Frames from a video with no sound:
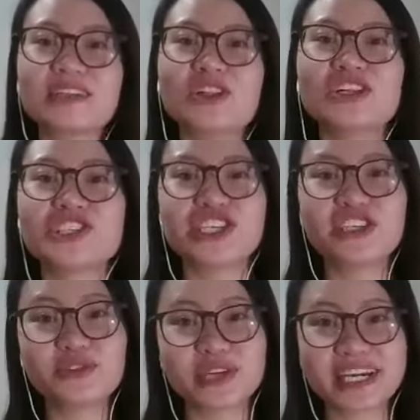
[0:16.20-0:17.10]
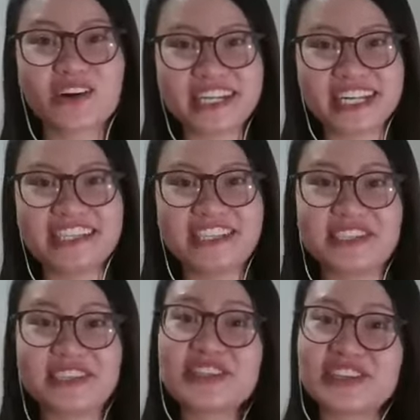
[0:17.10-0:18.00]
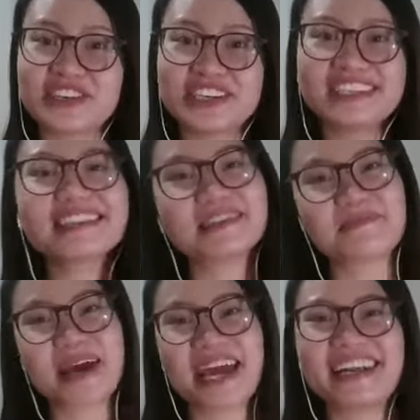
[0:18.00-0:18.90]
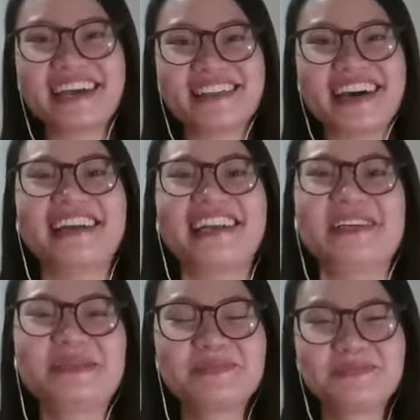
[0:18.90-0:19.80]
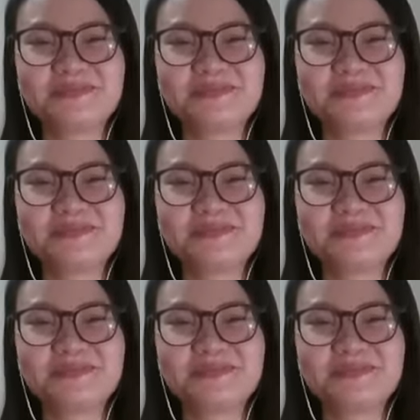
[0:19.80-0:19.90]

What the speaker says: Technology During COVID-19, the good, the bad, and the ugly.